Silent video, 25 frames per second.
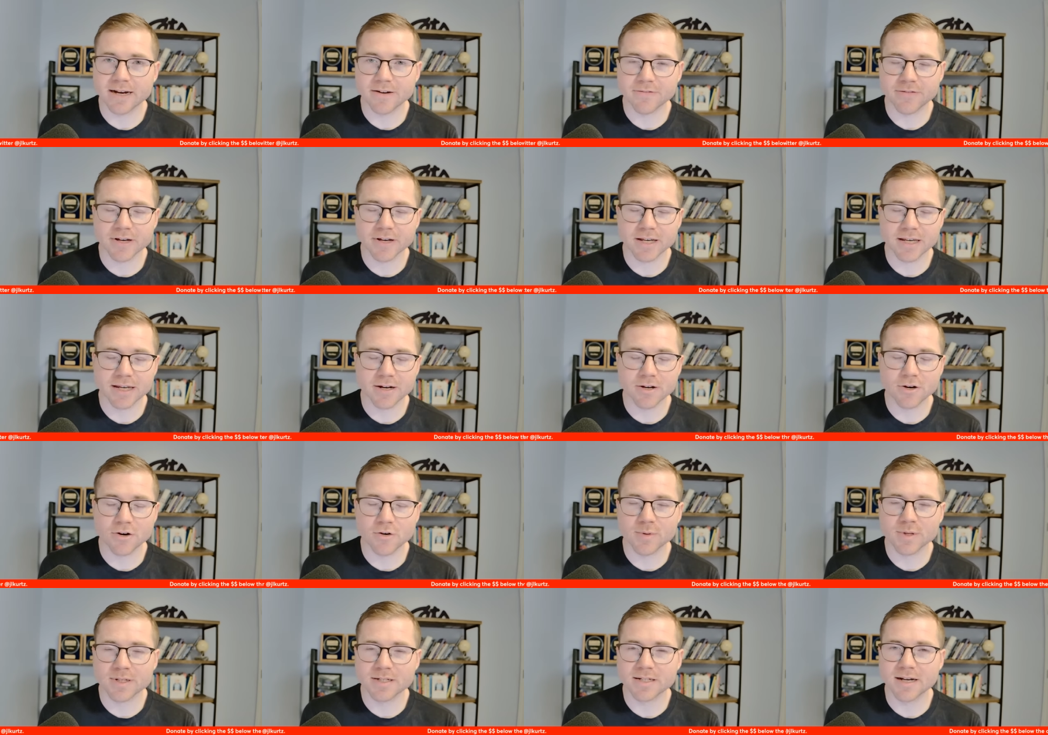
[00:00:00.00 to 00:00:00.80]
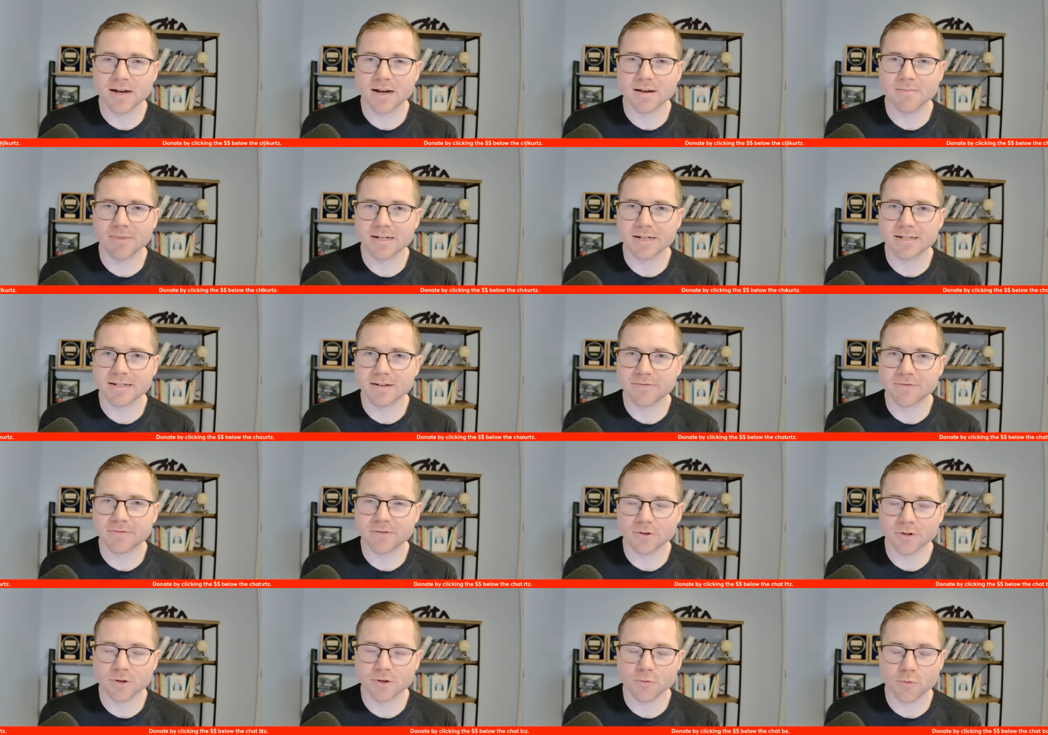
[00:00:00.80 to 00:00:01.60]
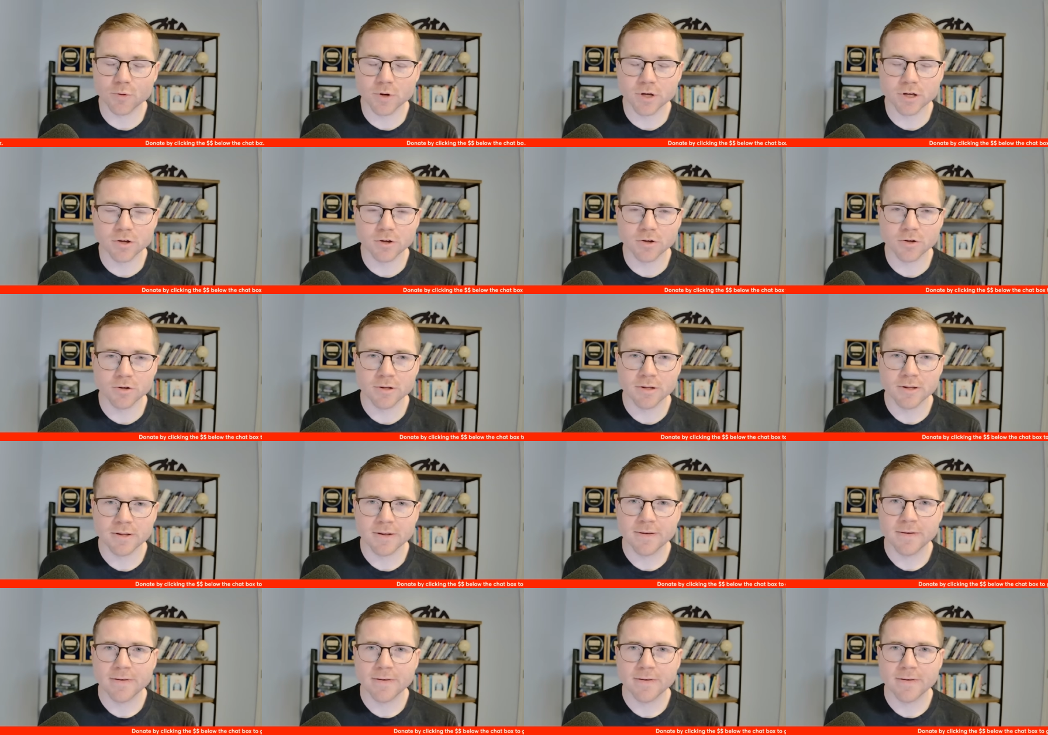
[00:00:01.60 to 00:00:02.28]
If I get home in time, I definitely will.